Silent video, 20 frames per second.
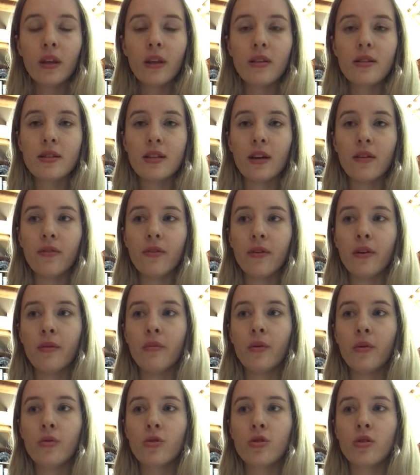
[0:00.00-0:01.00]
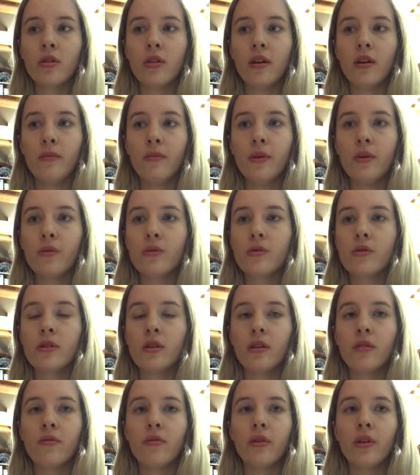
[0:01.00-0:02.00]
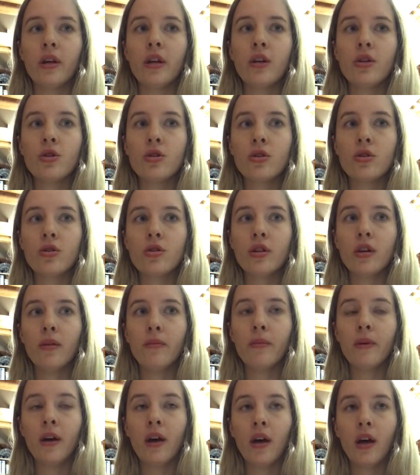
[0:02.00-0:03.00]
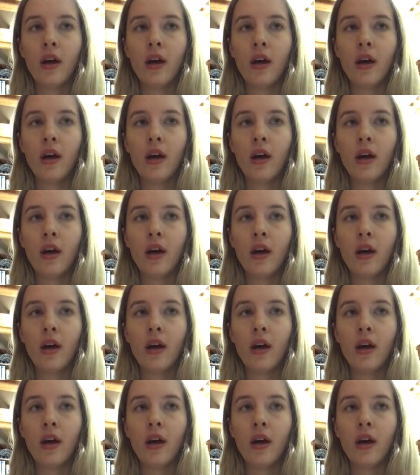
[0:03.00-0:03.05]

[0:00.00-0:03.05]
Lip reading: suffer emotional abuse in relationship